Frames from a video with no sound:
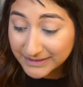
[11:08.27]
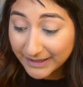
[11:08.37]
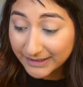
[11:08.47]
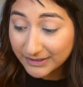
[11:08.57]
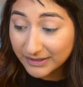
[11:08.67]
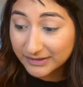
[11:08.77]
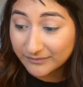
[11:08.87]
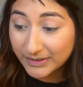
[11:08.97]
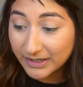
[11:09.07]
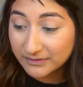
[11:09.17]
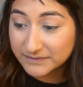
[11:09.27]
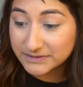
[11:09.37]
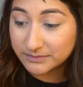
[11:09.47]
I cannot leave my house